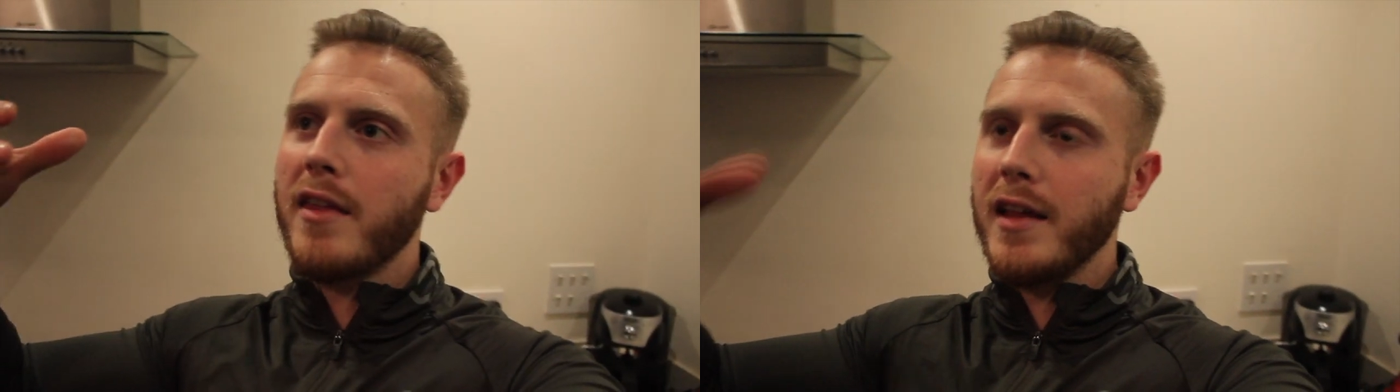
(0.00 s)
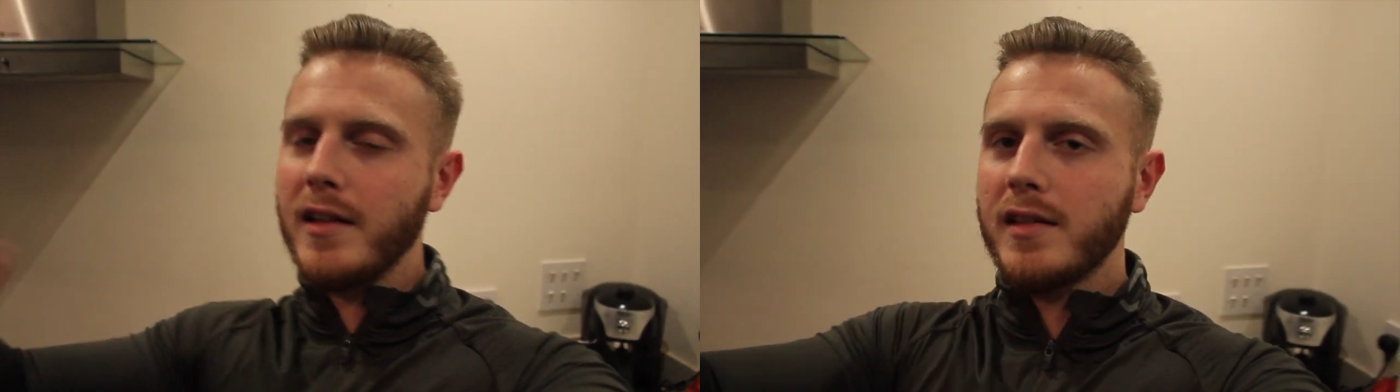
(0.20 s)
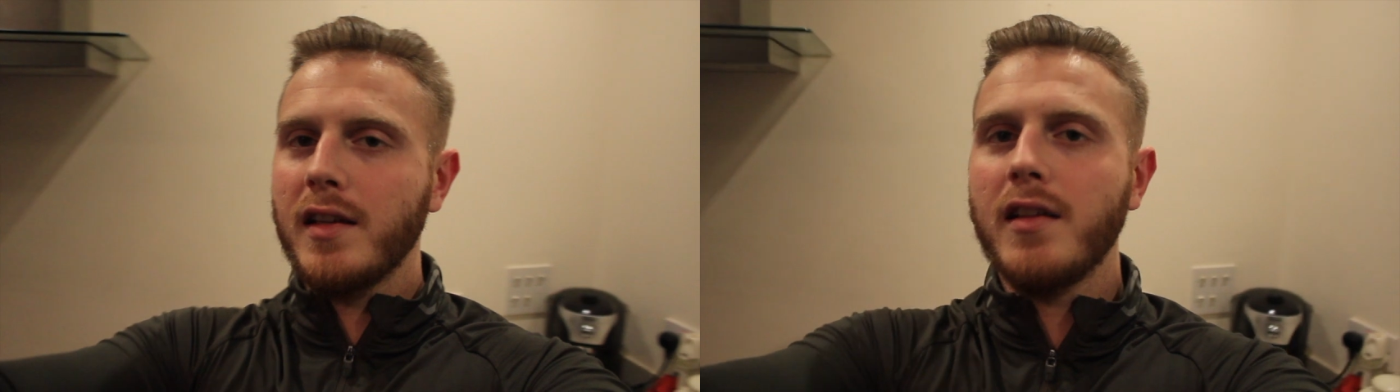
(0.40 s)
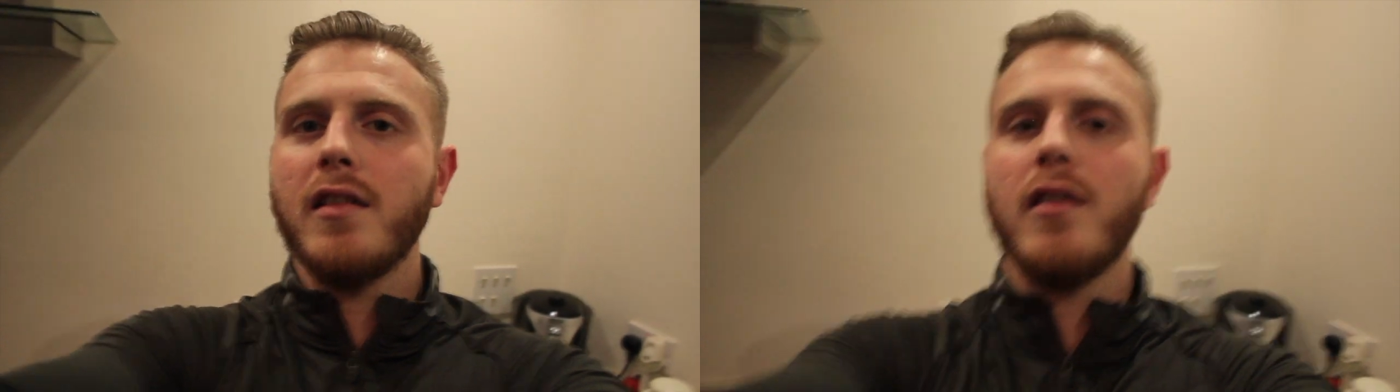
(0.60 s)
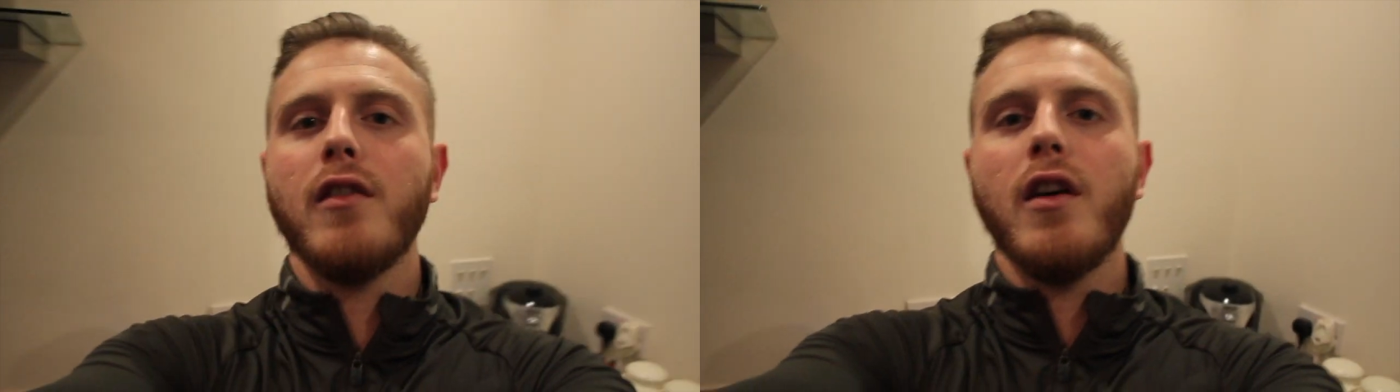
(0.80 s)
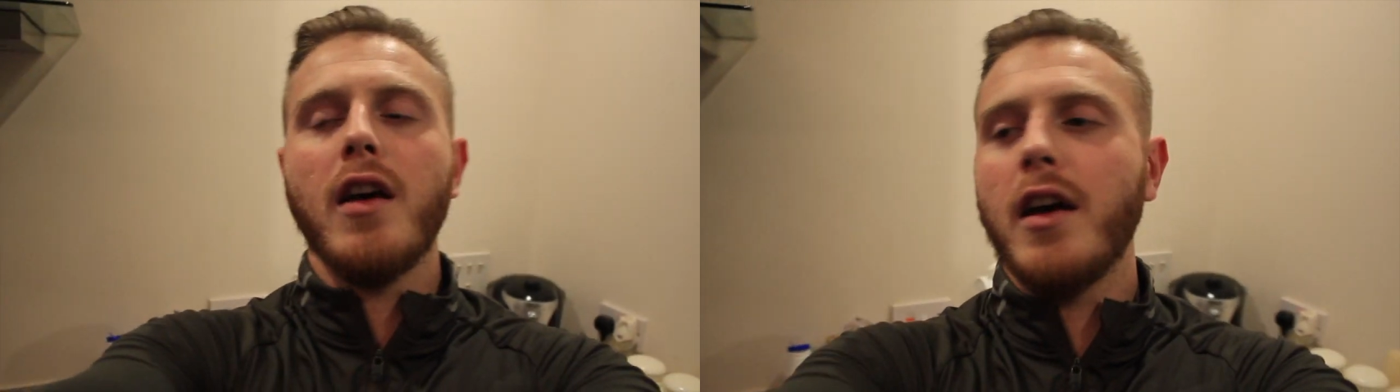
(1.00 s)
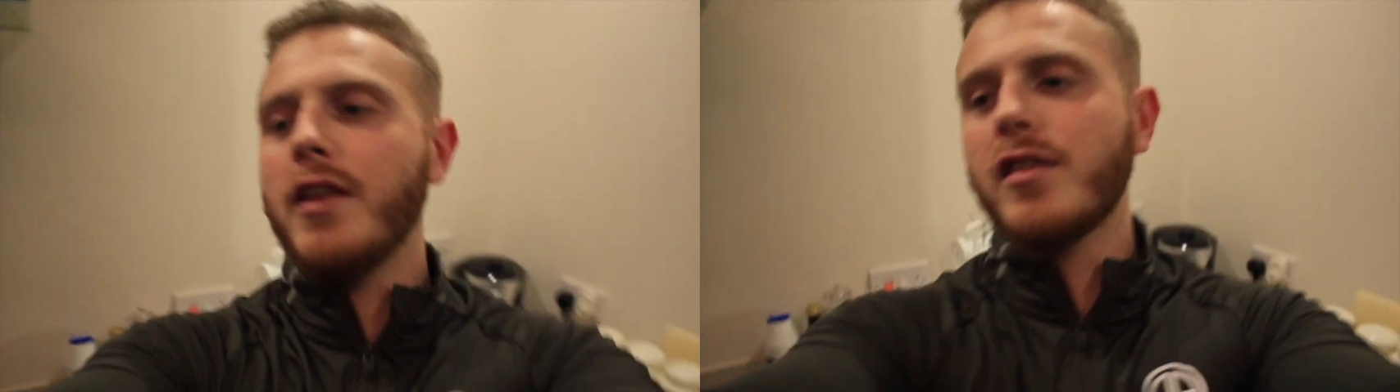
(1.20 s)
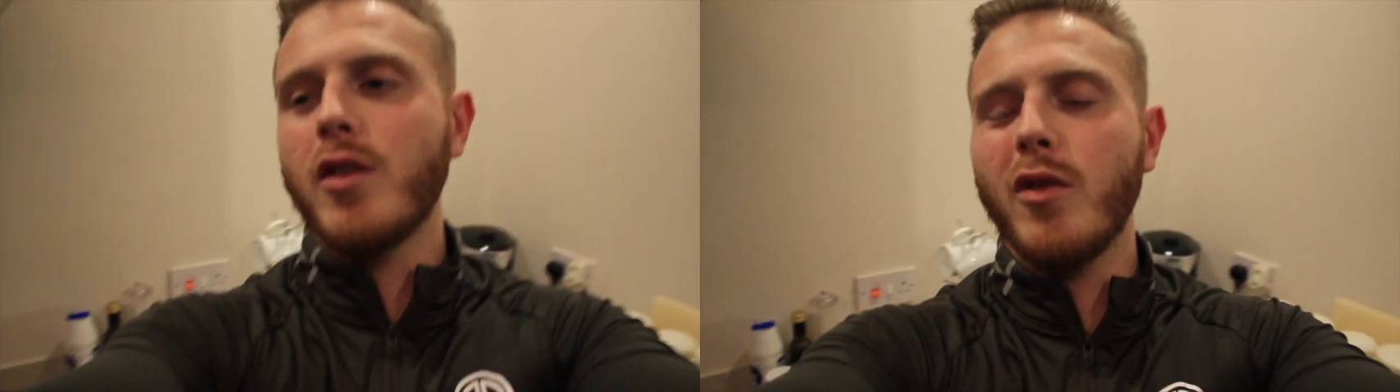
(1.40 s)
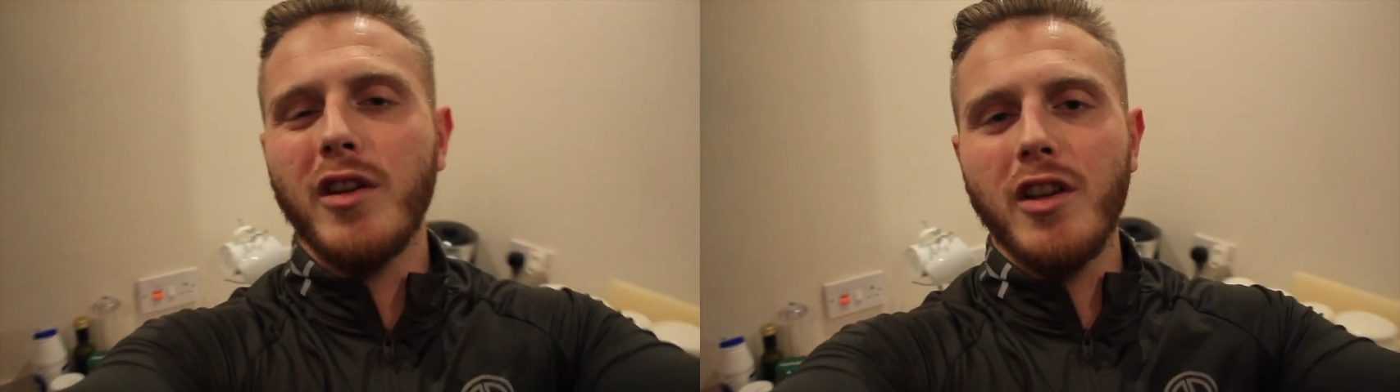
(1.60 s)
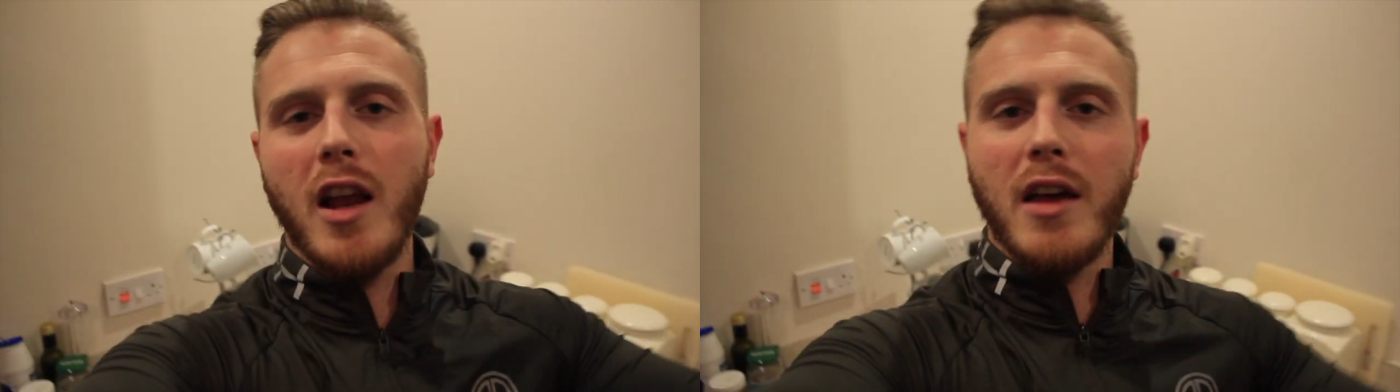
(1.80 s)
things uh, that's going on
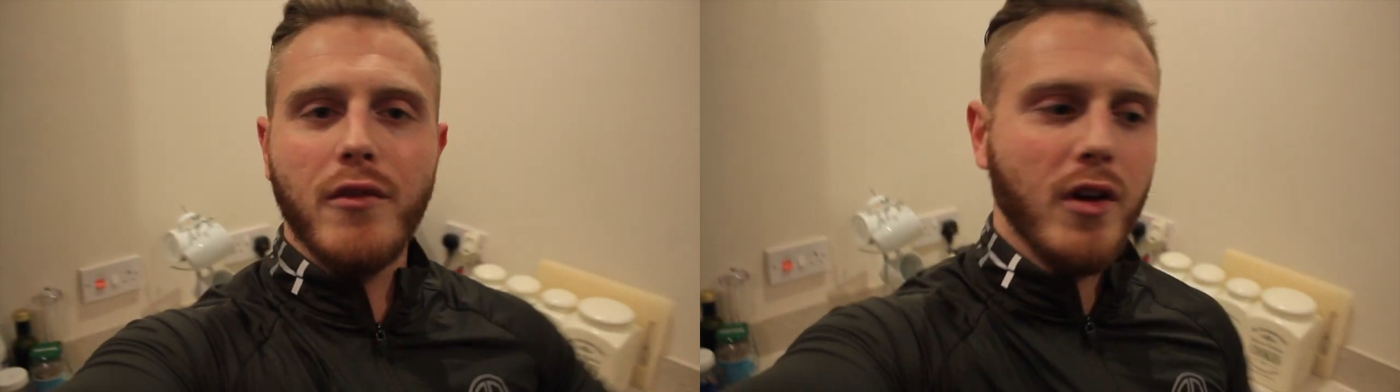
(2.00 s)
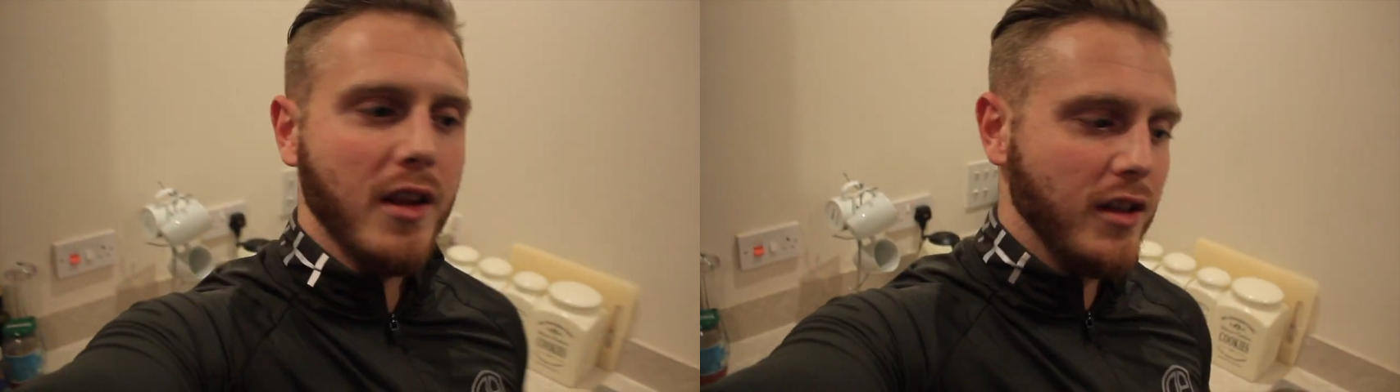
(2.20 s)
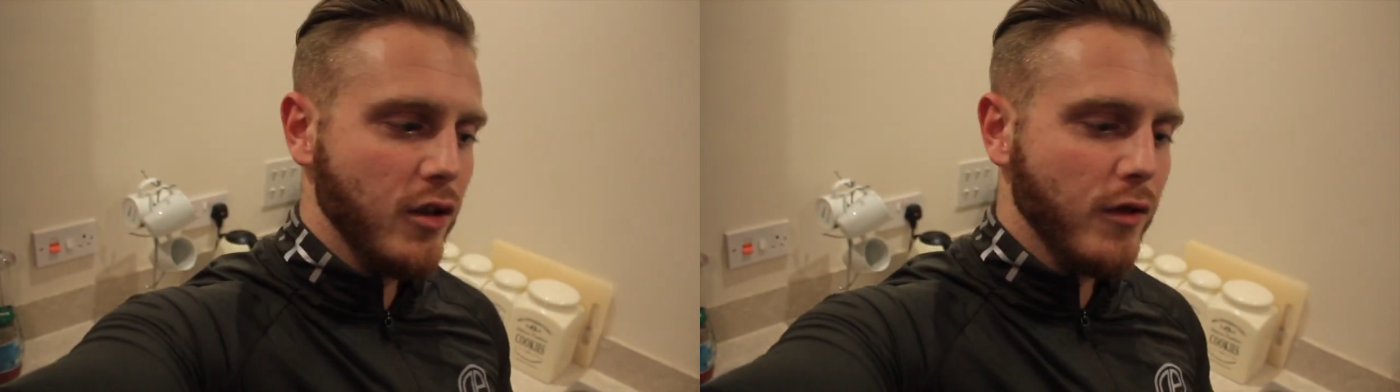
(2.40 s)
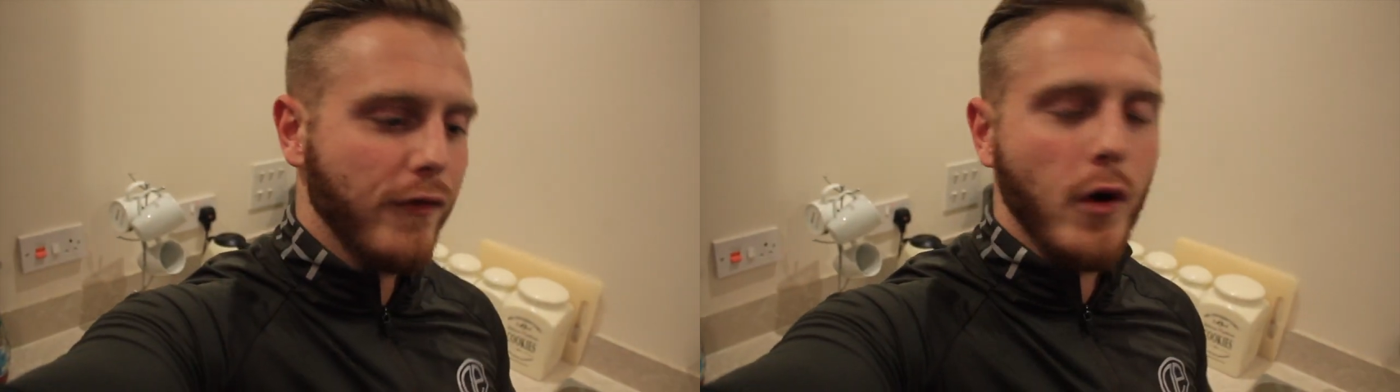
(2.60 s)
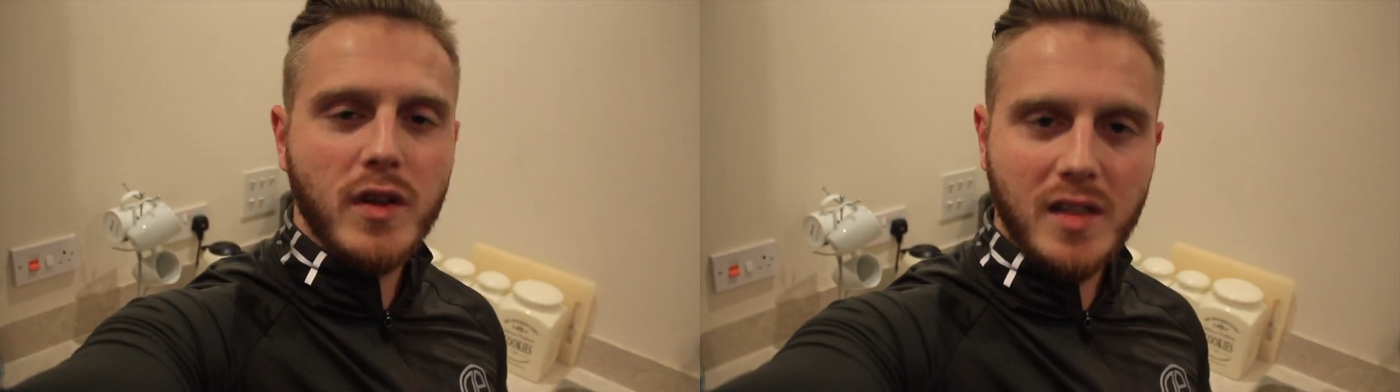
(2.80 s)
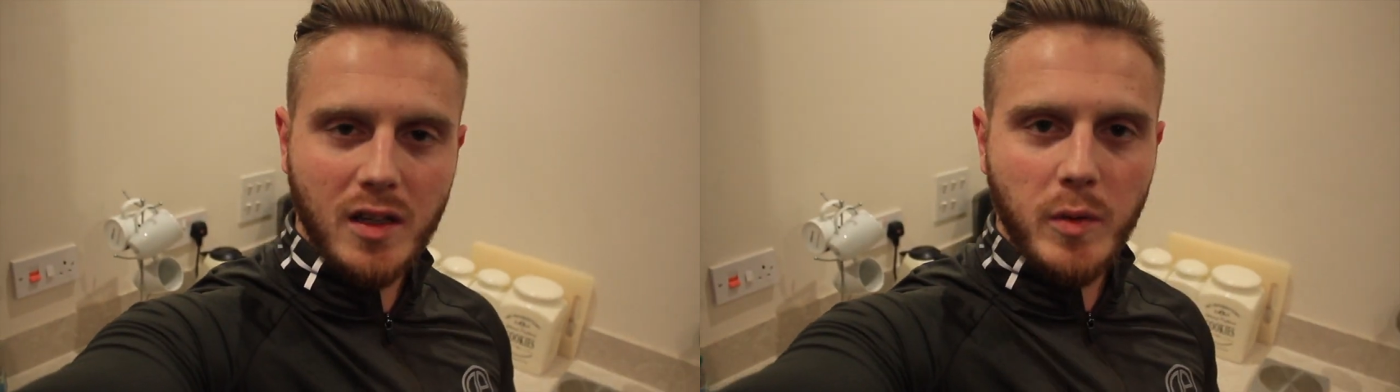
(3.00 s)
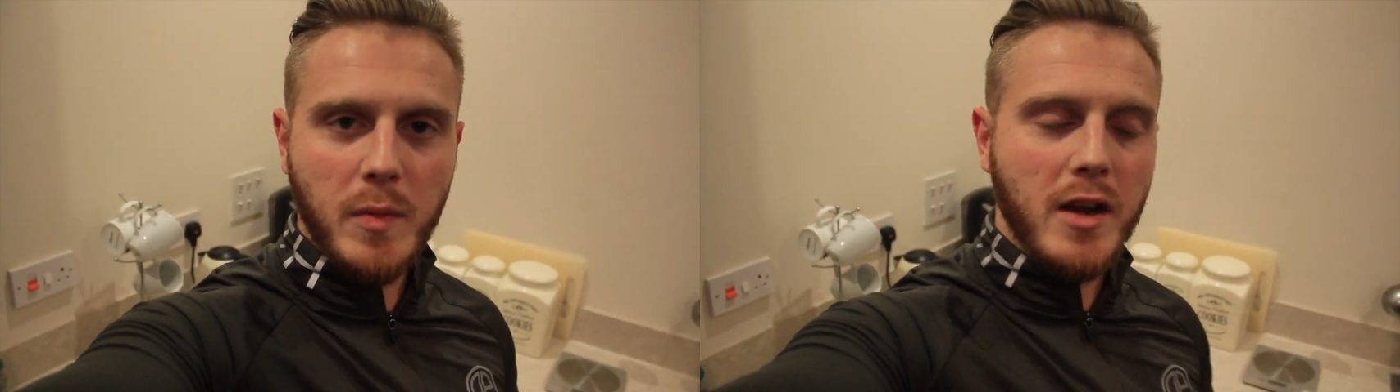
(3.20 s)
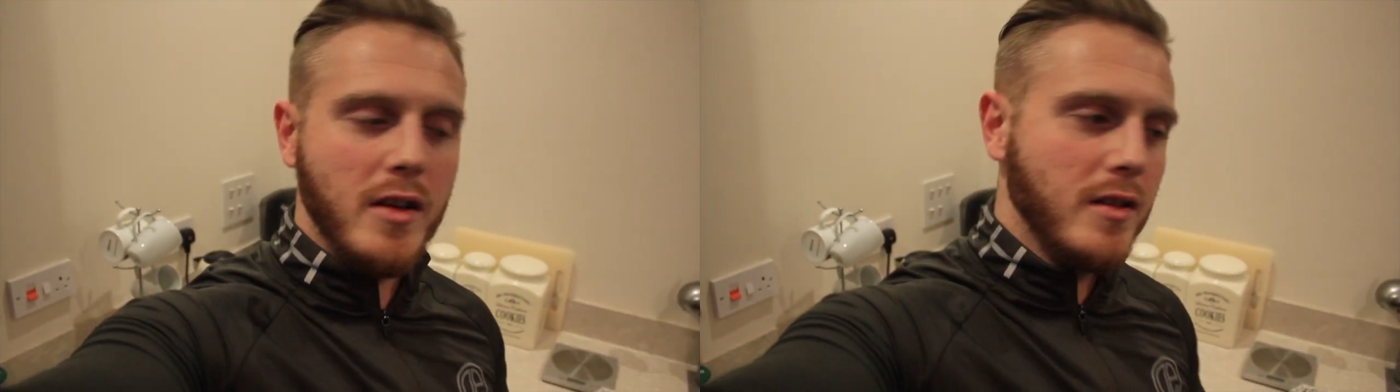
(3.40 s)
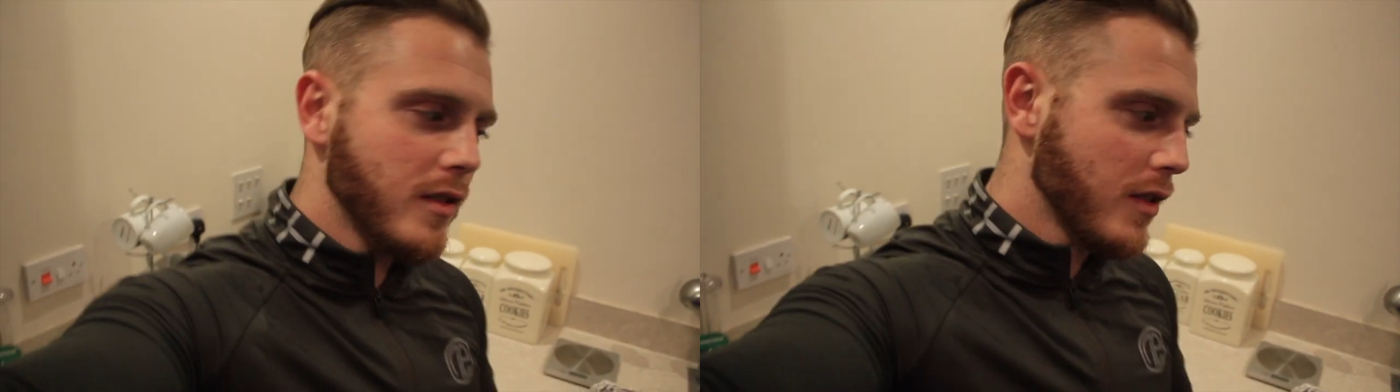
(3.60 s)
in your life right there, so you can focus a little bit better.